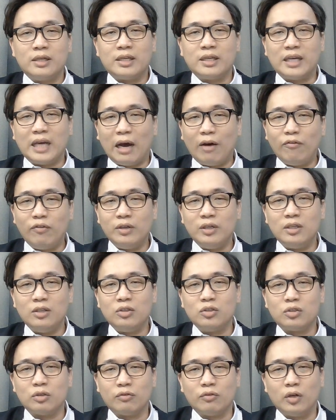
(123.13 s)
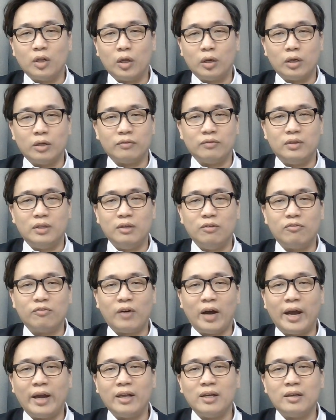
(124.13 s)
governance of a lot of
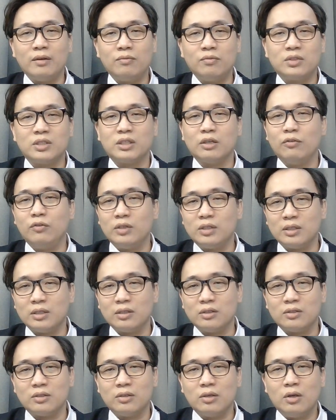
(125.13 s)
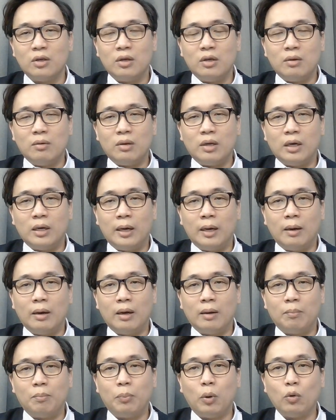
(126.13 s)
DeFi services
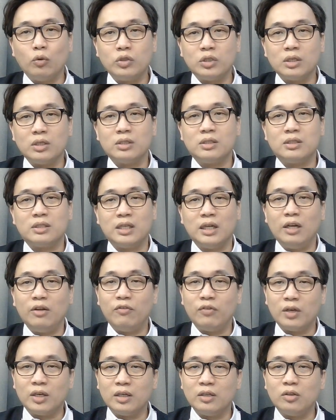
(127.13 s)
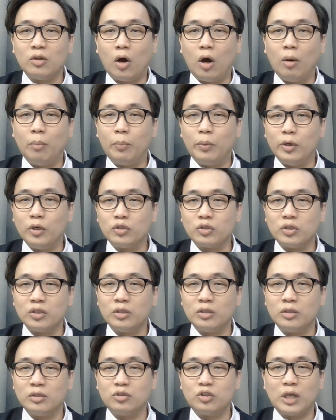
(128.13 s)
poses significant
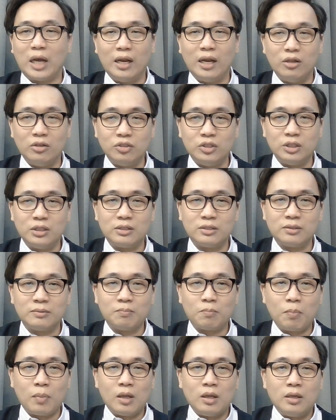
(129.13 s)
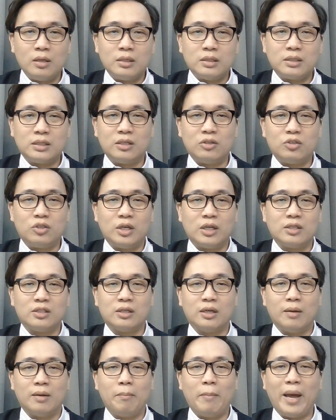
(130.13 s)
operational challenges, such as
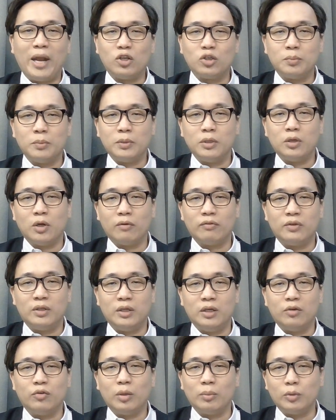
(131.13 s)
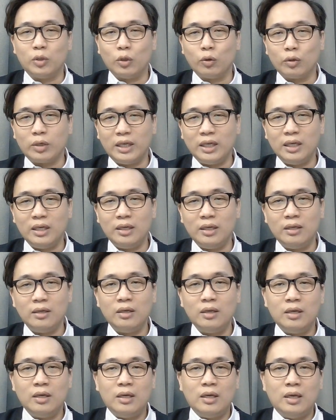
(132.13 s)
management of the crypto key,
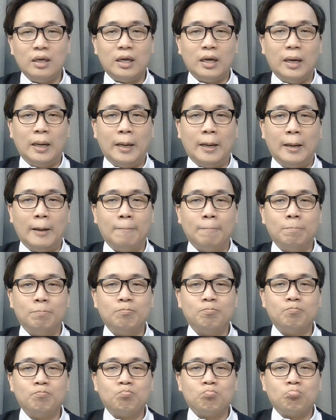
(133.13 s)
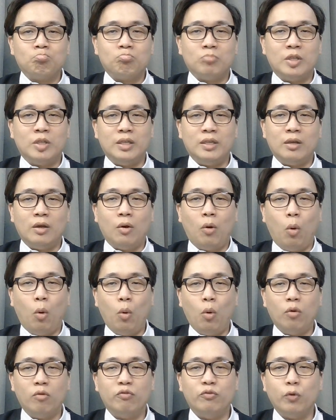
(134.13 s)
um, the
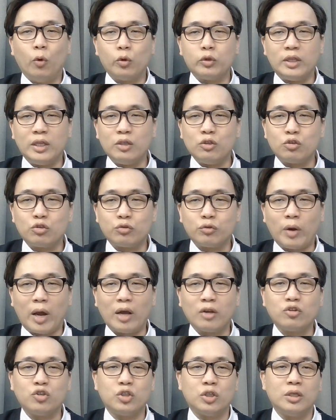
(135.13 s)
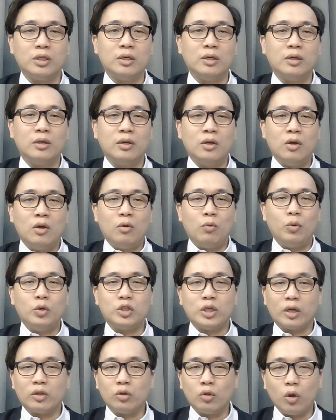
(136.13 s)
whole voting structure,
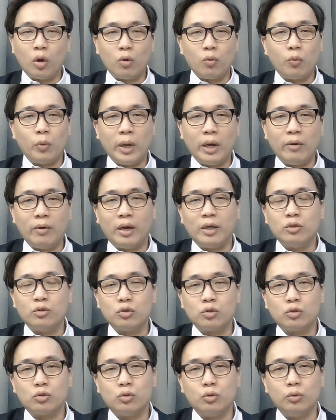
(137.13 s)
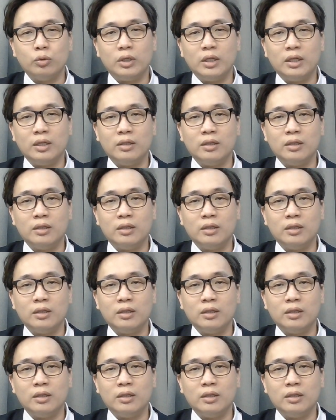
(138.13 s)
which are not well understood